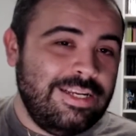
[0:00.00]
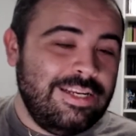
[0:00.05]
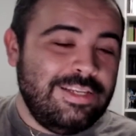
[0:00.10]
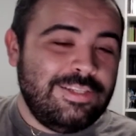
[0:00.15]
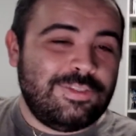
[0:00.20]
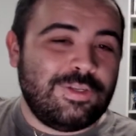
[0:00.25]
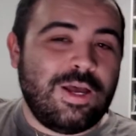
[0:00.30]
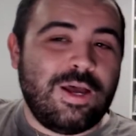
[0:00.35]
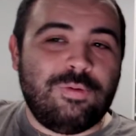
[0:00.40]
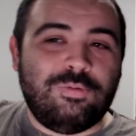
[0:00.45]

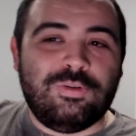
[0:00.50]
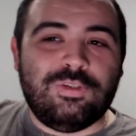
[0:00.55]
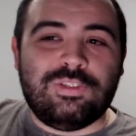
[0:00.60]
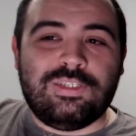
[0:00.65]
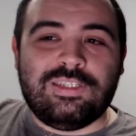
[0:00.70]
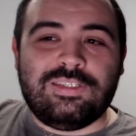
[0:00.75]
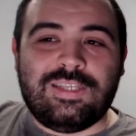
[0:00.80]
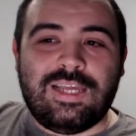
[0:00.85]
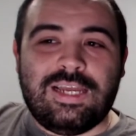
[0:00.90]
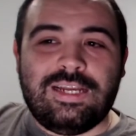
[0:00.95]
So I was
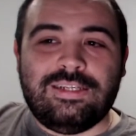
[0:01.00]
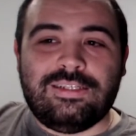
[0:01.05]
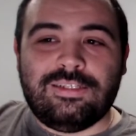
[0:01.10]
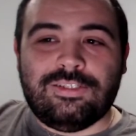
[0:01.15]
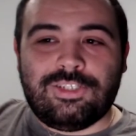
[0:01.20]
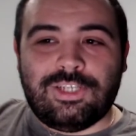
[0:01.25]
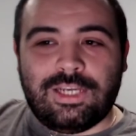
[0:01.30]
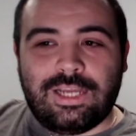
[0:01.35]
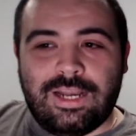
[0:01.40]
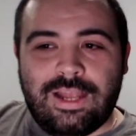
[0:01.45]
excited to
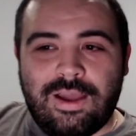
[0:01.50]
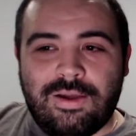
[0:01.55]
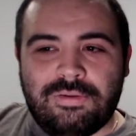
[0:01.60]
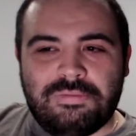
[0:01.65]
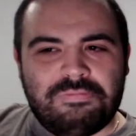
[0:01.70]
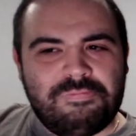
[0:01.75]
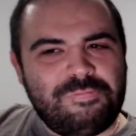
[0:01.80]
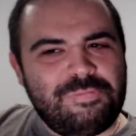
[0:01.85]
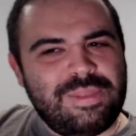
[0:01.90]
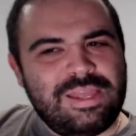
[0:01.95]
check it out.
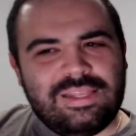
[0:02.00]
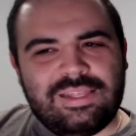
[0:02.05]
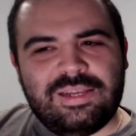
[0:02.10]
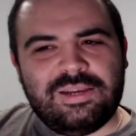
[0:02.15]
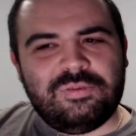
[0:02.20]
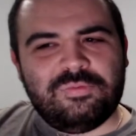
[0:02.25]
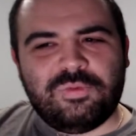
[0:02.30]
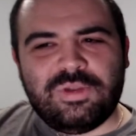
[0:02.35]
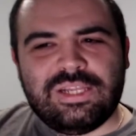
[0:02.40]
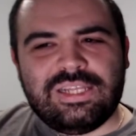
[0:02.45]
It
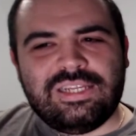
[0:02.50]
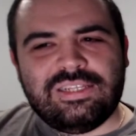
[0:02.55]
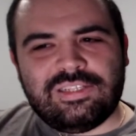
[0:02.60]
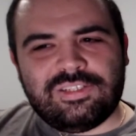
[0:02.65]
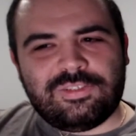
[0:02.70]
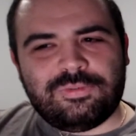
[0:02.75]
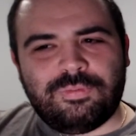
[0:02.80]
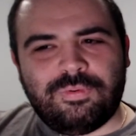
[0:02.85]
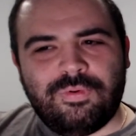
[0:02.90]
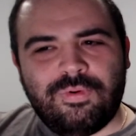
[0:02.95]
didn't really
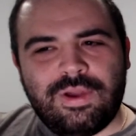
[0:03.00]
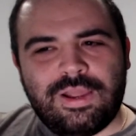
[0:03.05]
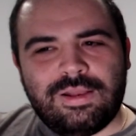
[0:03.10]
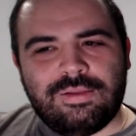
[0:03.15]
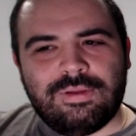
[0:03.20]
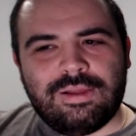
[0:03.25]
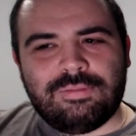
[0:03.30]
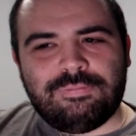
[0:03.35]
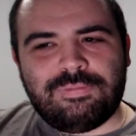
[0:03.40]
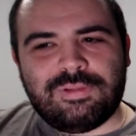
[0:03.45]
disappoint,
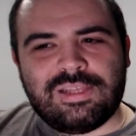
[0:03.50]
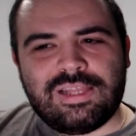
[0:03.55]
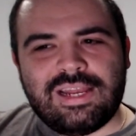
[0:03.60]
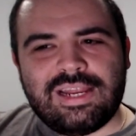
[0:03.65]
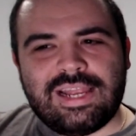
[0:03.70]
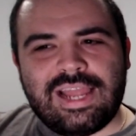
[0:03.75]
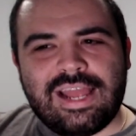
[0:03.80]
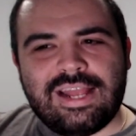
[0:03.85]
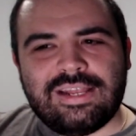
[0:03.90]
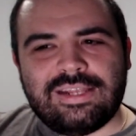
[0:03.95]
but then
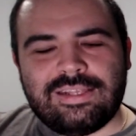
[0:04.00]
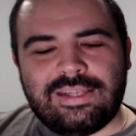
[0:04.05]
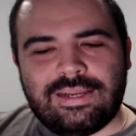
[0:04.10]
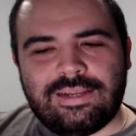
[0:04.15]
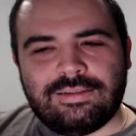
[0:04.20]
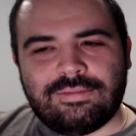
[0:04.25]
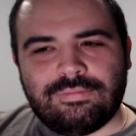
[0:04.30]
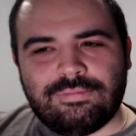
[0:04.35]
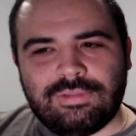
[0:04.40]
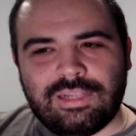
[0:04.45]
again, it
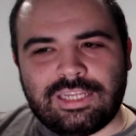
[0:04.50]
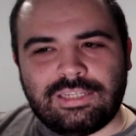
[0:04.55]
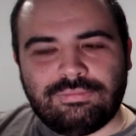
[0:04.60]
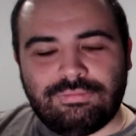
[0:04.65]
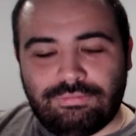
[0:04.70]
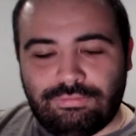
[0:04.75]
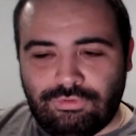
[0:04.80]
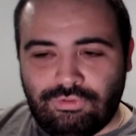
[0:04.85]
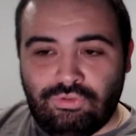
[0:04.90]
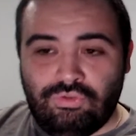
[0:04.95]
didn't like
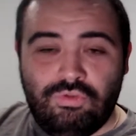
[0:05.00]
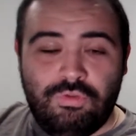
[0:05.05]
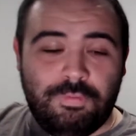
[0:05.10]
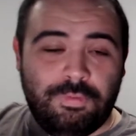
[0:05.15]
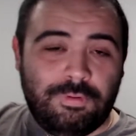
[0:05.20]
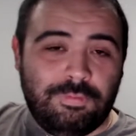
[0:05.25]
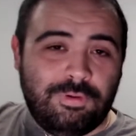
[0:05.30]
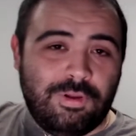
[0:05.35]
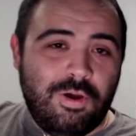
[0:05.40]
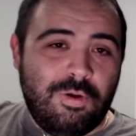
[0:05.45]

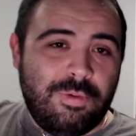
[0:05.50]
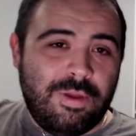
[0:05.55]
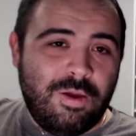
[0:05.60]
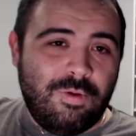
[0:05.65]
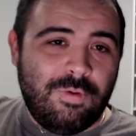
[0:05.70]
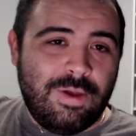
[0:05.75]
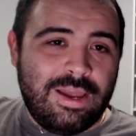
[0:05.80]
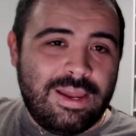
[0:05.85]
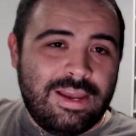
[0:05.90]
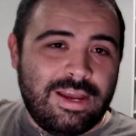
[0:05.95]
super blow me
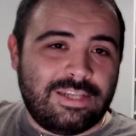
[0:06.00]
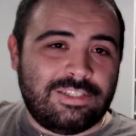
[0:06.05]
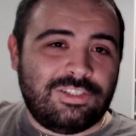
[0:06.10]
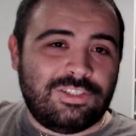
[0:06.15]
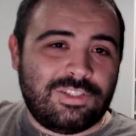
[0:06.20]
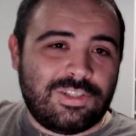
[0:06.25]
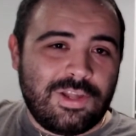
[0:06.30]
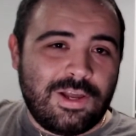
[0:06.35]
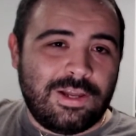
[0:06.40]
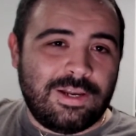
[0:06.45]
away. I
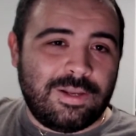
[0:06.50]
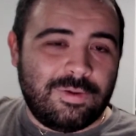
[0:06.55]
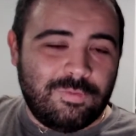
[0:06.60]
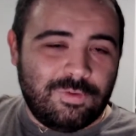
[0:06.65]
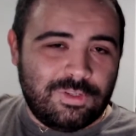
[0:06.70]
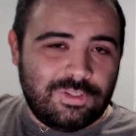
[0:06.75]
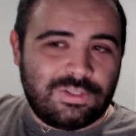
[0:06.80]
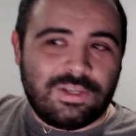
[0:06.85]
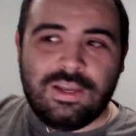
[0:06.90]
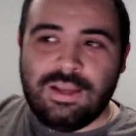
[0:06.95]
just thought it
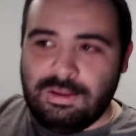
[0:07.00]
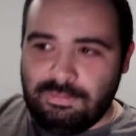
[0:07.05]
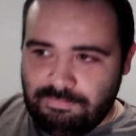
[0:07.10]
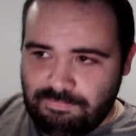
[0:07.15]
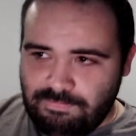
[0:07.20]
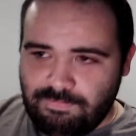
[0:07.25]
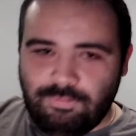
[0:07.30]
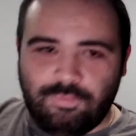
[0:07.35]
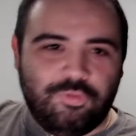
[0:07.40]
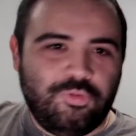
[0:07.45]
was
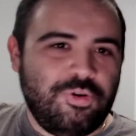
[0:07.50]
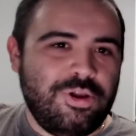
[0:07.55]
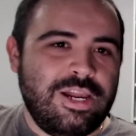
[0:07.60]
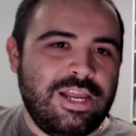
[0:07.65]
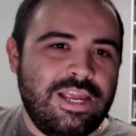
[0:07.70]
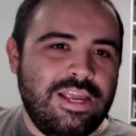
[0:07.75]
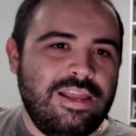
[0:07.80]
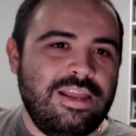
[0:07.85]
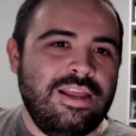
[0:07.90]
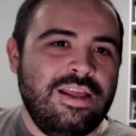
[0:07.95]

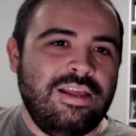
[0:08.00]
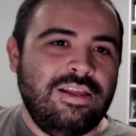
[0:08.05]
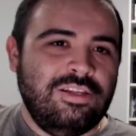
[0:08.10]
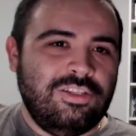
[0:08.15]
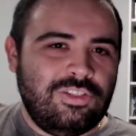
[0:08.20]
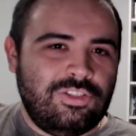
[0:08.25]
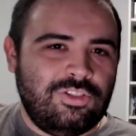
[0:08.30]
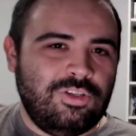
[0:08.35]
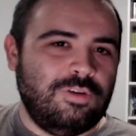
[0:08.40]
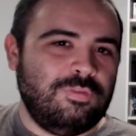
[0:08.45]
pretty
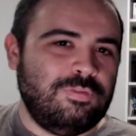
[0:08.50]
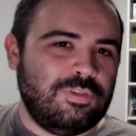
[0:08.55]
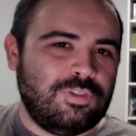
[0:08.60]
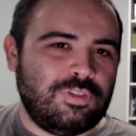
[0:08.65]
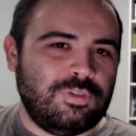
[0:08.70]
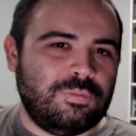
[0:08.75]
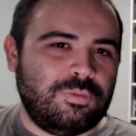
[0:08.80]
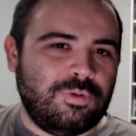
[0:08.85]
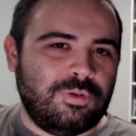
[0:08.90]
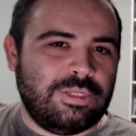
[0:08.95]

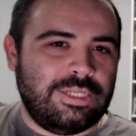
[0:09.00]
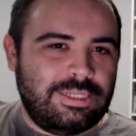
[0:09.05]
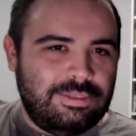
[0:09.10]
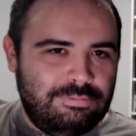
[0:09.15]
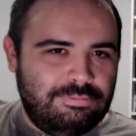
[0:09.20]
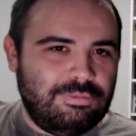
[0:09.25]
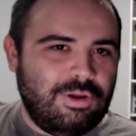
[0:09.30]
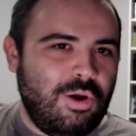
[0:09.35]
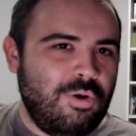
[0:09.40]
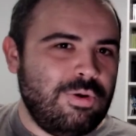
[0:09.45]
serviceable and
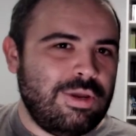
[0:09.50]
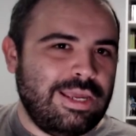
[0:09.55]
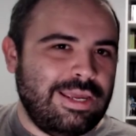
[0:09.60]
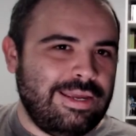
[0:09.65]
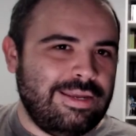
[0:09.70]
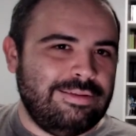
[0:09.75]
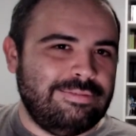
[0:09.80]
okay.